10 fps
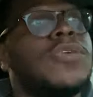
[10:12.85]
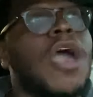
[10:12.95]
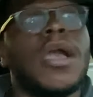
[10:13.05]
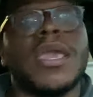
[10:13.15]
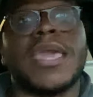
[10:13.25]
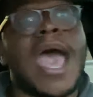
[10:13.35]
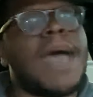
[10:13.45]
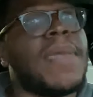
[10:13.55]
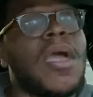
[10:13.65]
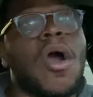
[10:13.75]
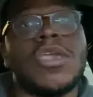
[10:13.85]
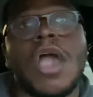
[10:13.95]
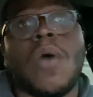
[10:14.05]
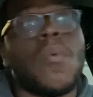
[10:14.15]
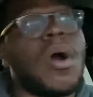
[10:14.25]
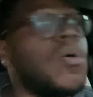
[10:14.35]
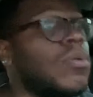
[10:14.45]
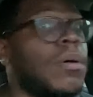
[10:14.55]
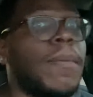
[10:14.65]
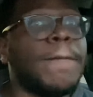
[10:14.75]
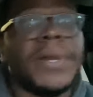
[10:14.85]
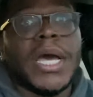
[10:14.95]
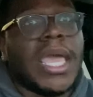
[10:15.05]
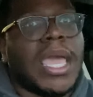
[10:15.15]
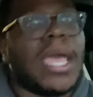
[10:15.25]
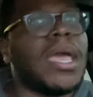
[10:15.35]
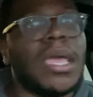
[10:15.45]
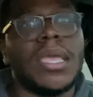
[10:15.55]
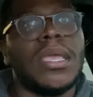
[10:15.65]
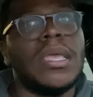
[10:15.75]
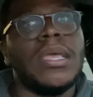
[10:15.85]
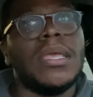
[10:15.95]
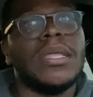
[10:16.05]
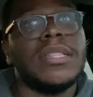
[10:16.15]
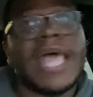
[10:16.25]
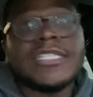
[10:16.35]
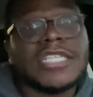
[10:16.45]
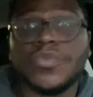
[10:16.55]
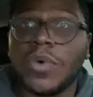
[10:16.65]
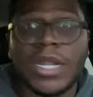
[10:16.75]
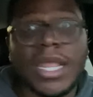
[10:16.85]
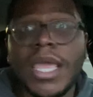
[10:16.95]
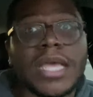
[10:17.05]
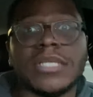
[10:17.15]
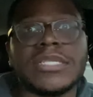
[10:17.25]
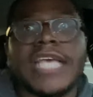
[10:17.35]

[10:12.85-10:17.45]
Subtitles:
Y'all could comment all y'all want, but that's just what it is.